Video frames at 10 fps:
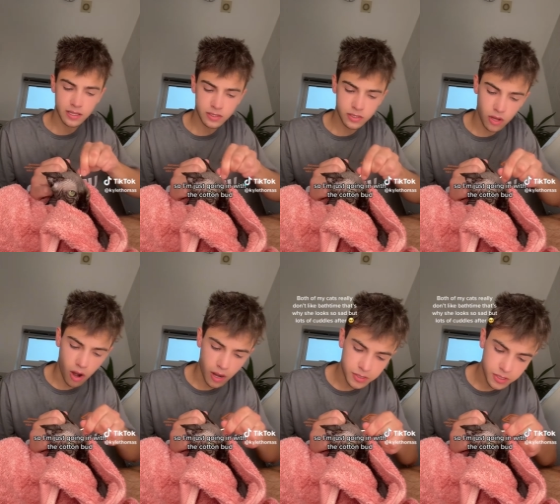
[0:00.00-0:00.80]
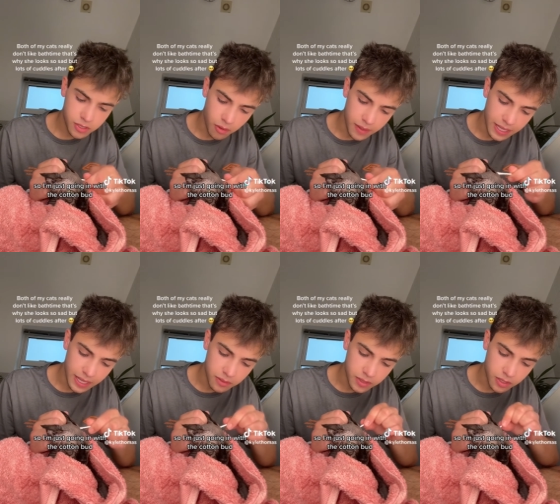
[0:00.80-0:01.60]
So I'm just going
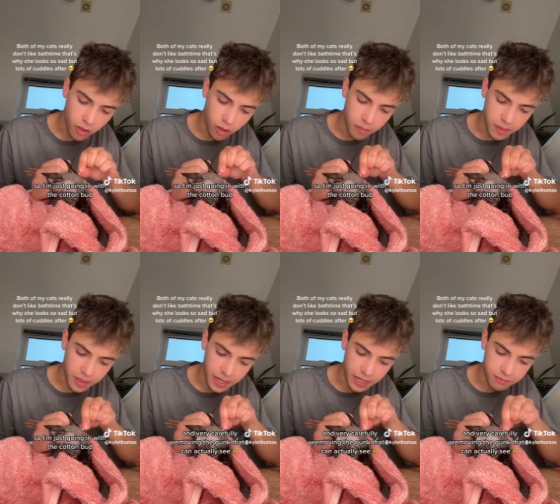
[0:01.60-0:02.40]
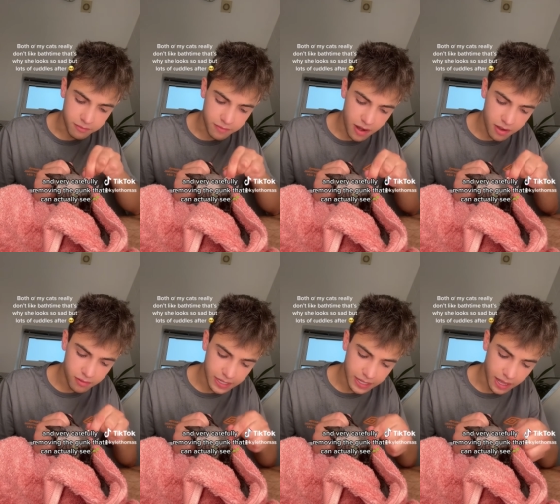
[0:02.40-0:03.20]
in with the cotton bud and
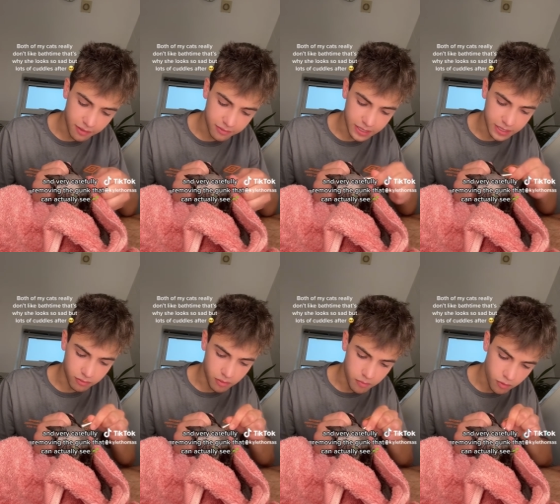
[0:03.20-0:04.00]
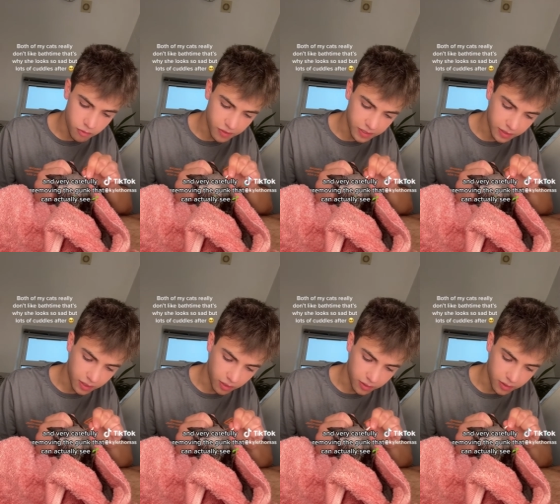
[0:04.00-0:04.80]
very carefully removing the
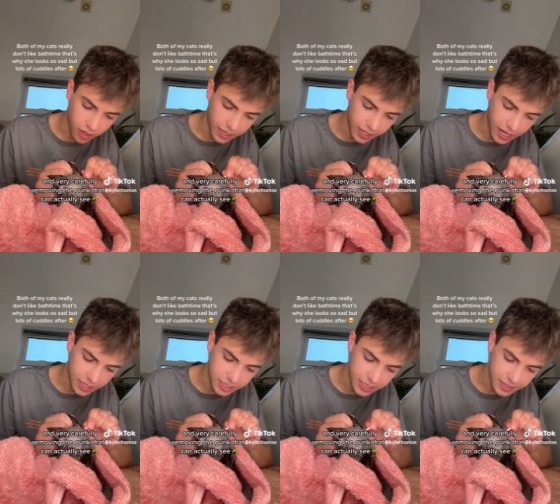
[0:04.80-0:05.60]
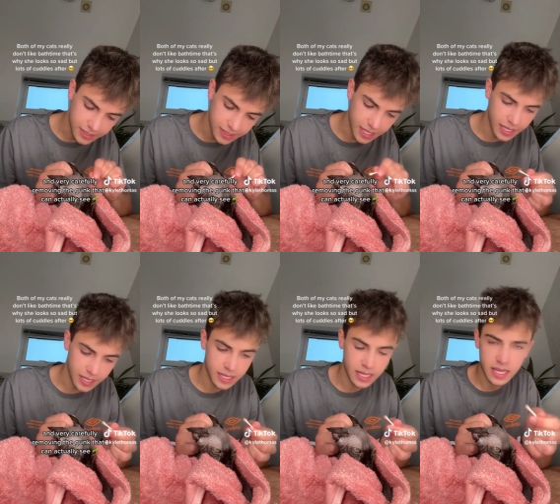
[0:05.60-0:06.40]
gunk that I can actually see.
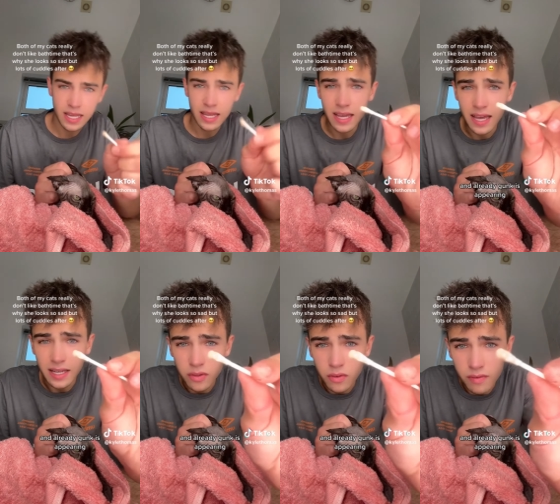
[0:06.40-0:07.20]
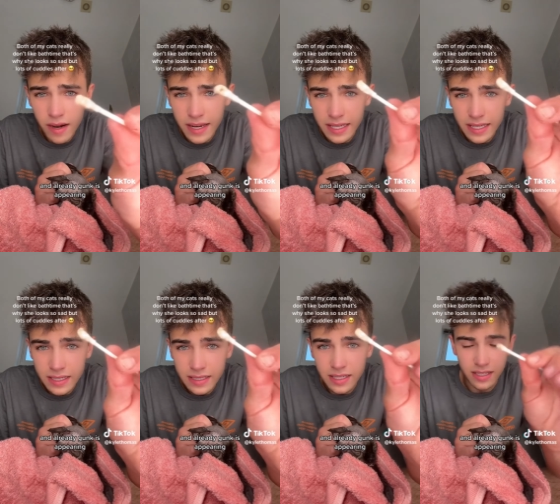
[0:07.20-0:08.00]
And already
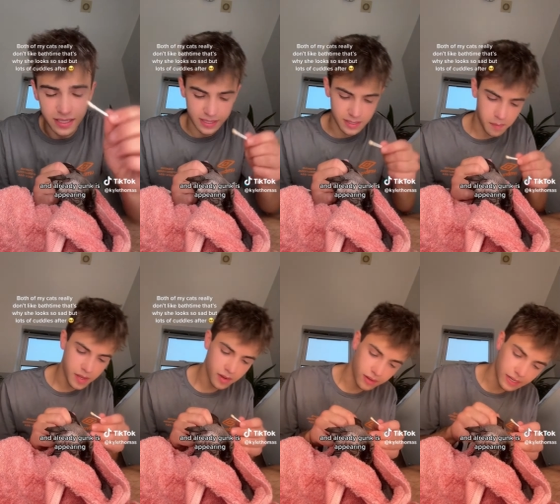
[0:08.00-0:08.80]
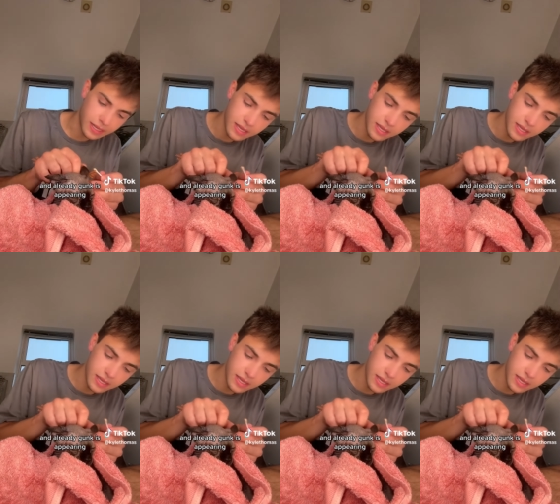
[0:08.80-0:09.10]
gunk is appearing.